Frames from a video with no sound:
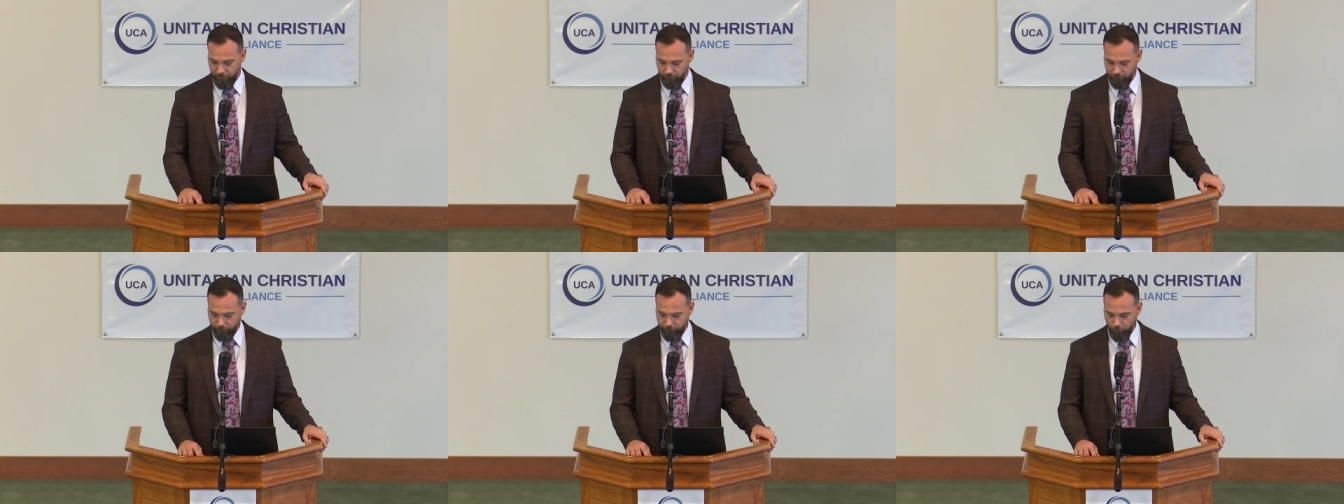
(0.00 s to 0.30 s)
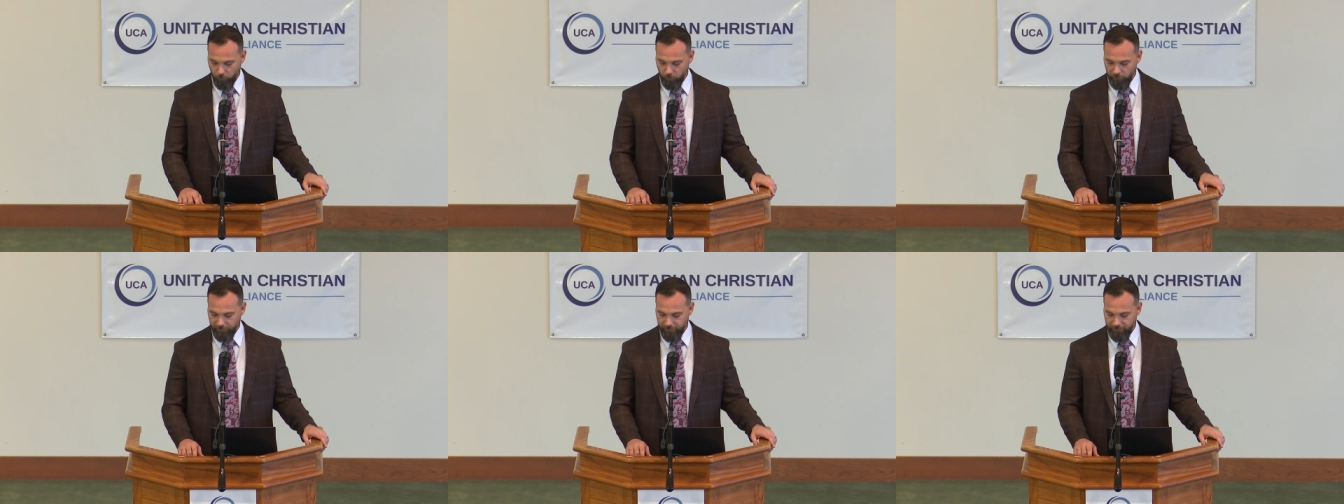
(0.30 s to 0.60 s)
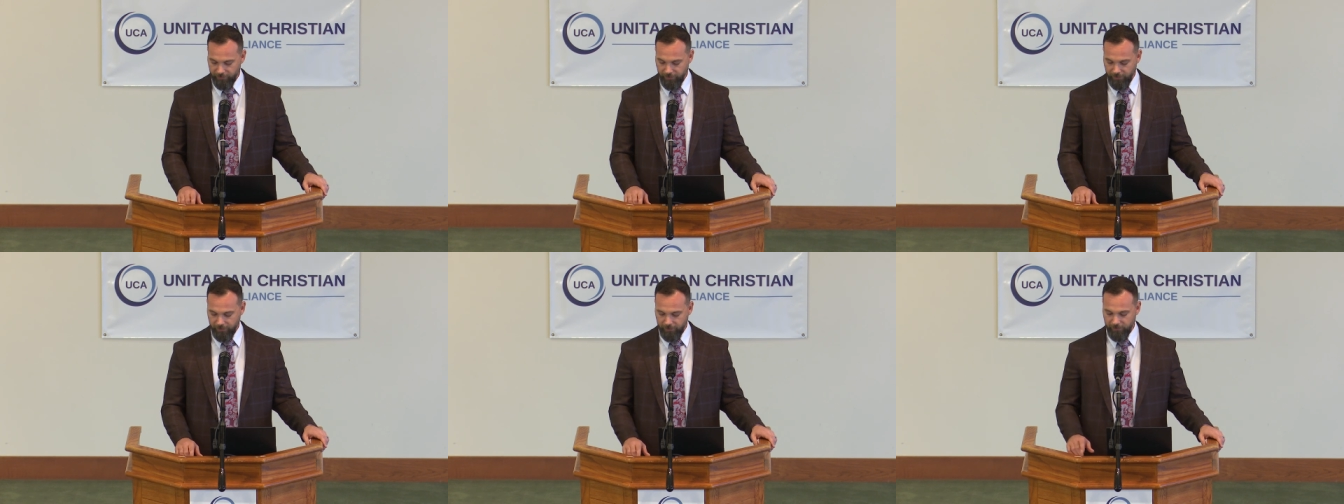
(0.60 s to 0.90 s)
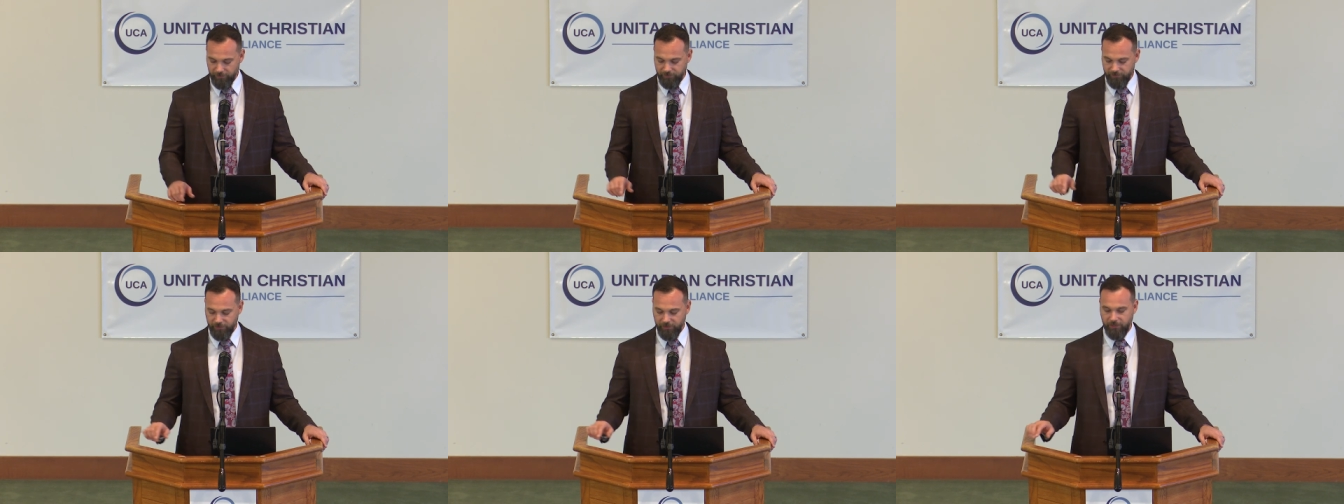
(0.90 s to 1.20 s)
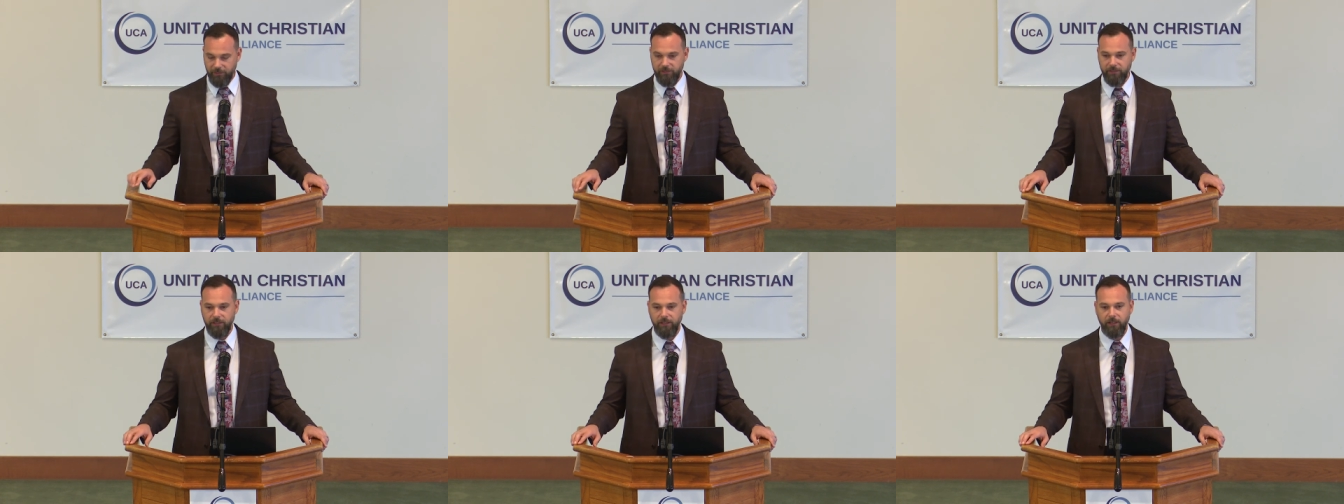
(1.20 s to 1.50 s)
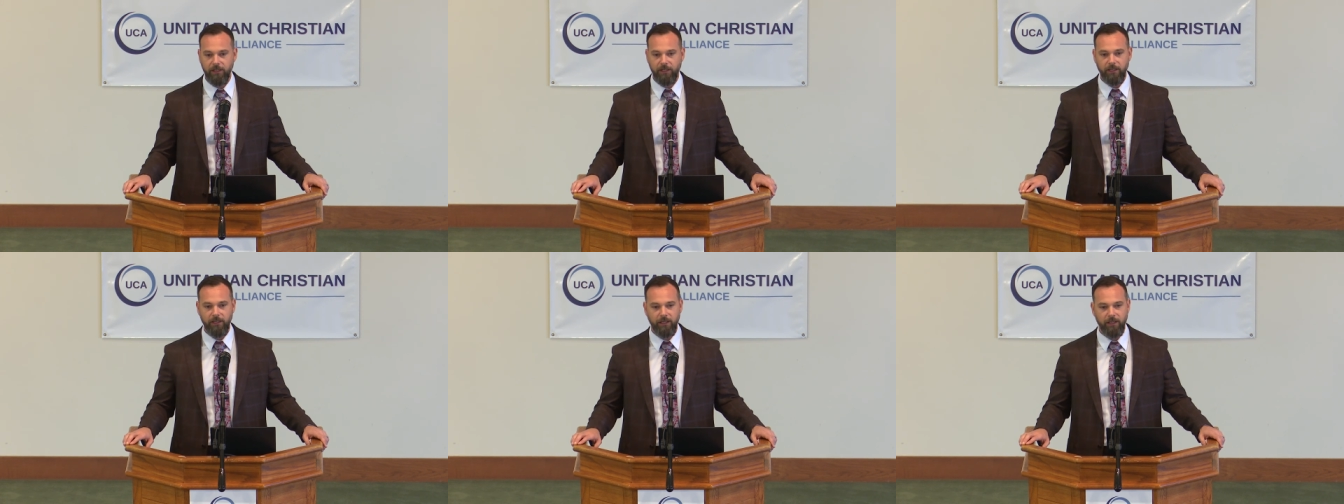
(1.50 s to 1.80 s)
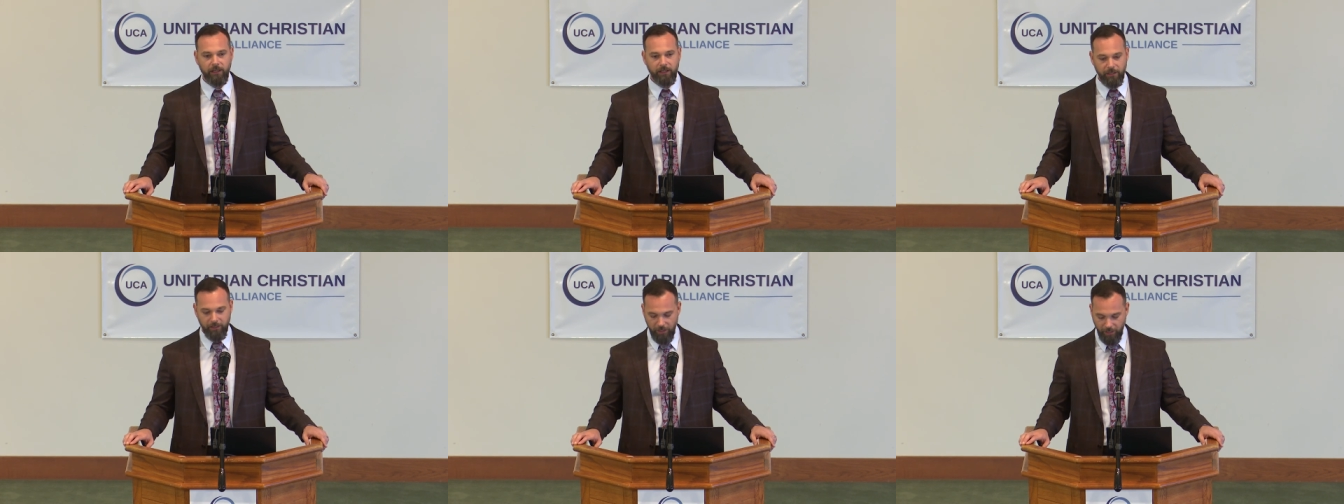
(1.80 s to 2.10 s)
fooling the innocent
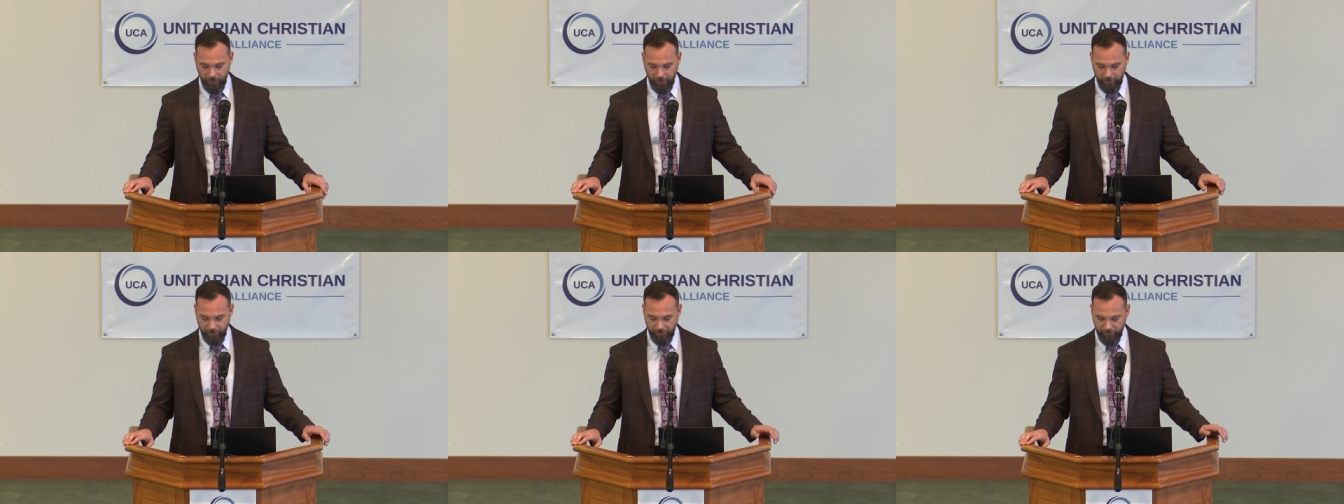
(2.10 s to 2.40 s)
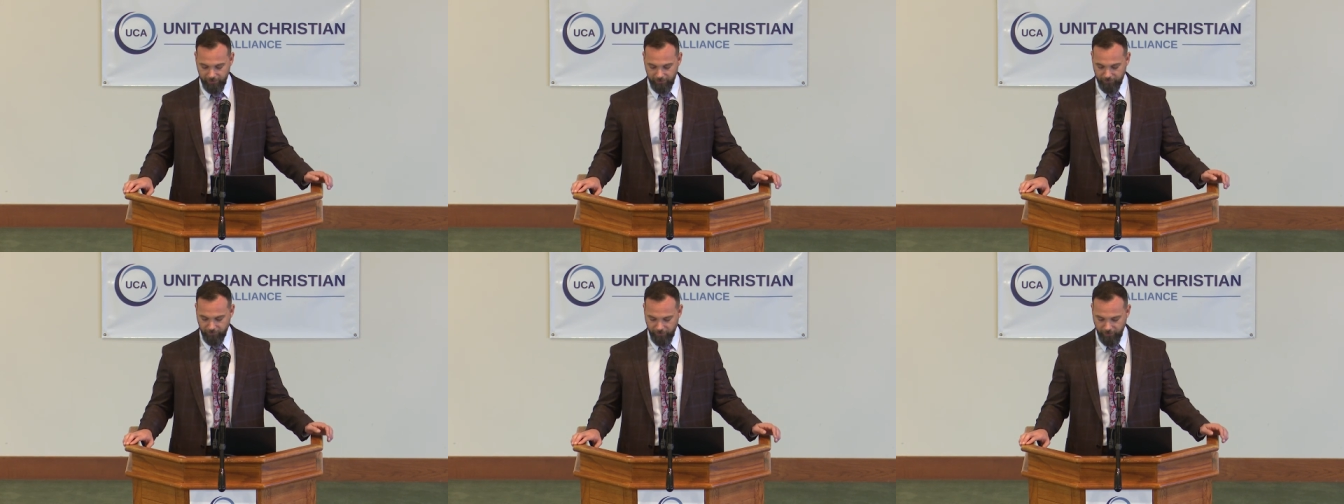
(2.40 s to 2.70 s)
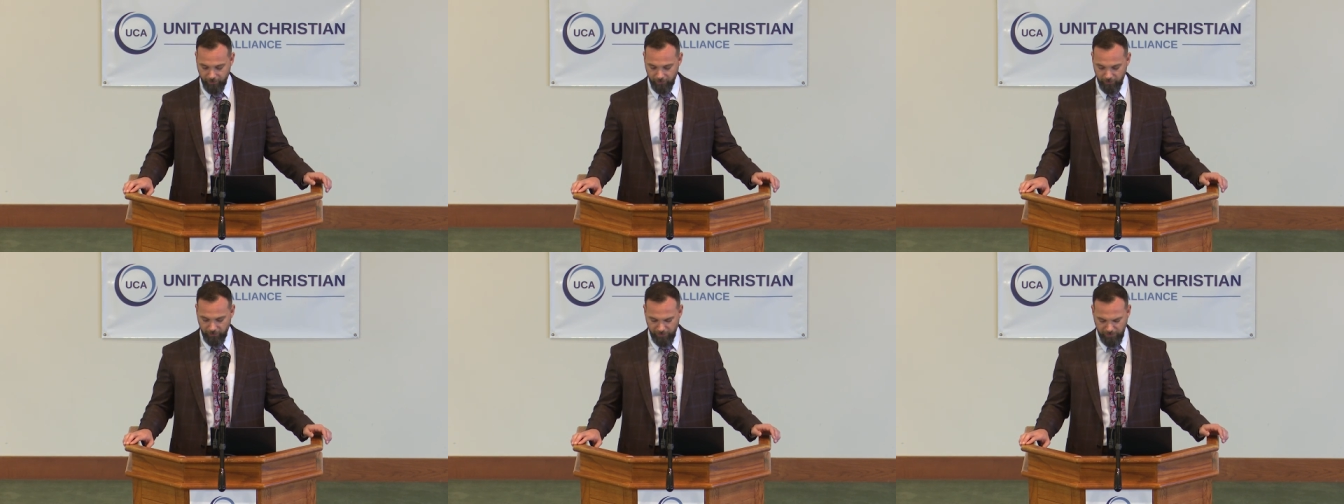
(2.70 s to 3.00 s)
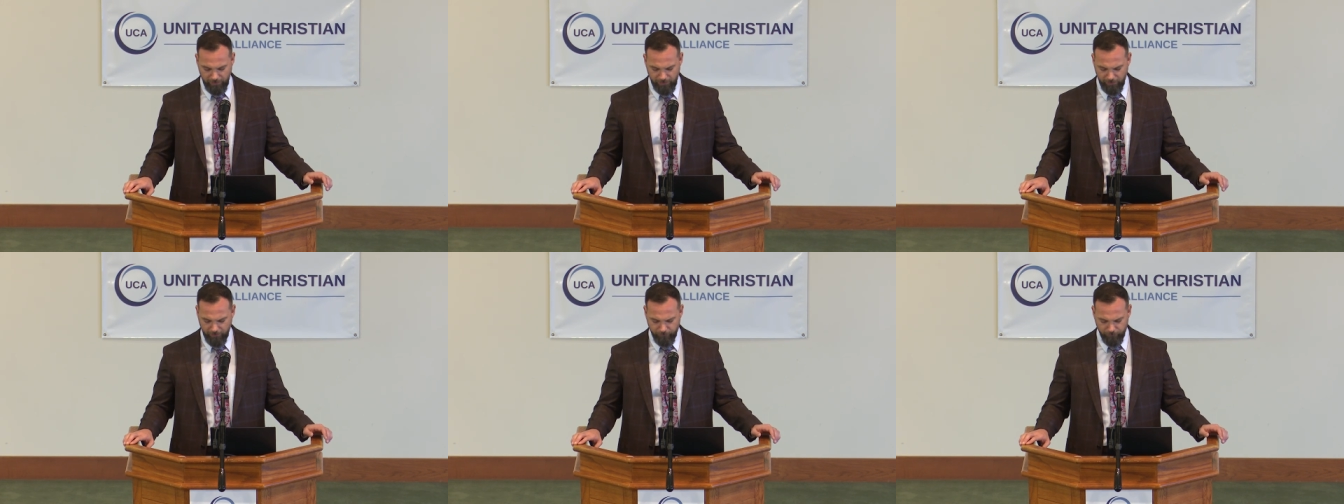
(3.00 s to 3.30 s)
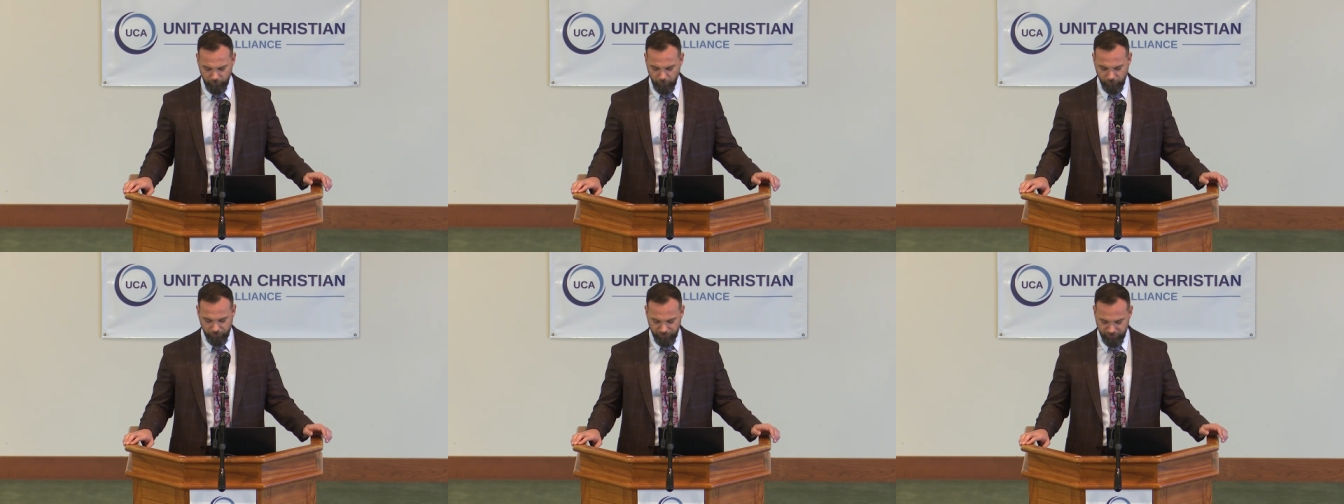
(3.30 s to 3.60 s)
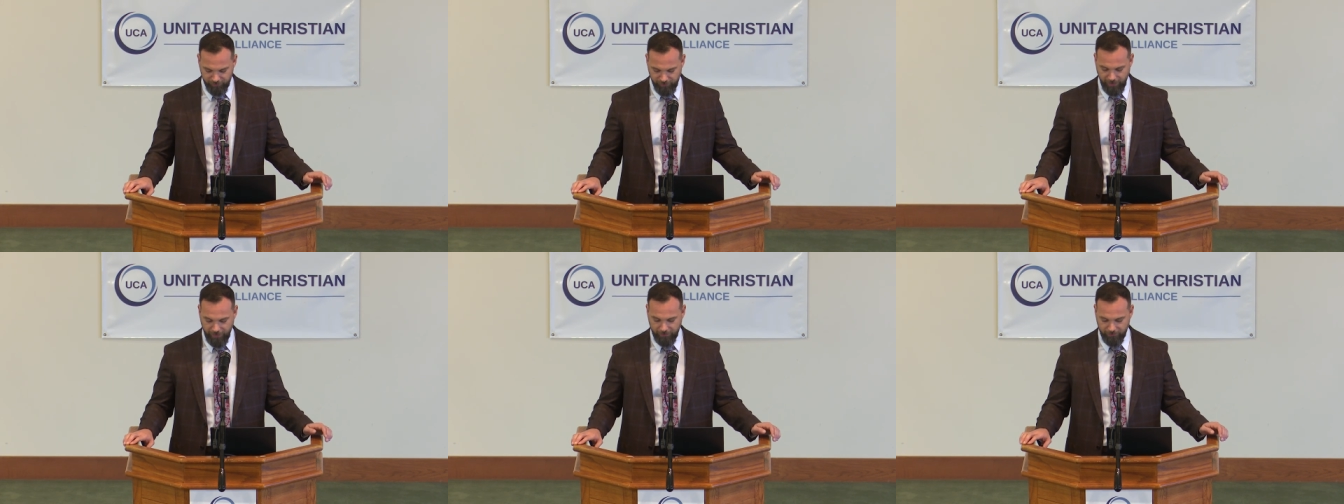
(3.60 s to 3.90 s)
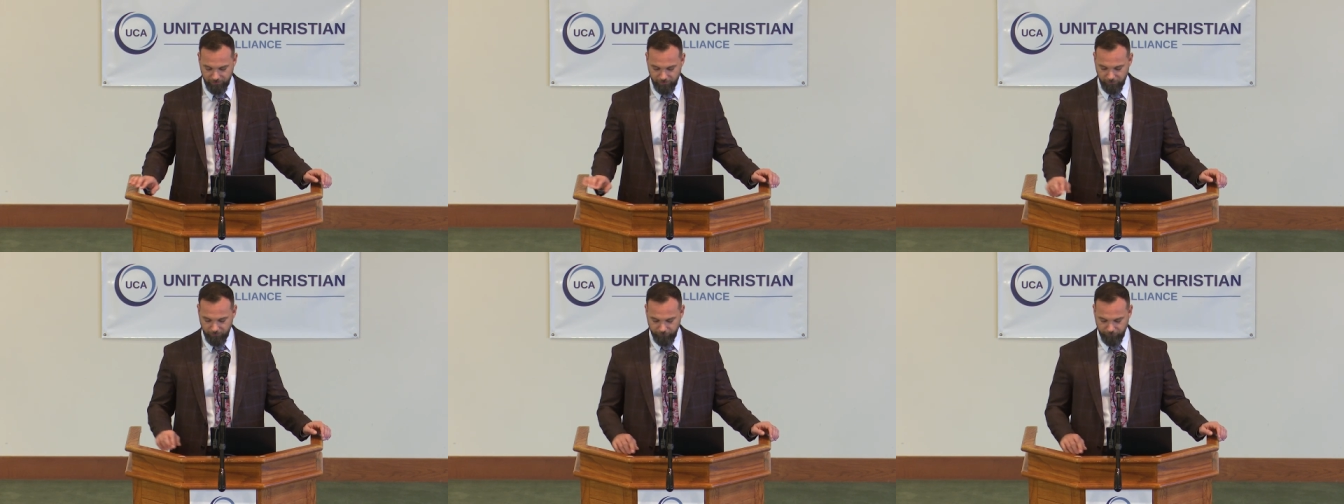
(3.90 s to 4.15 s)
and hiding their evil sect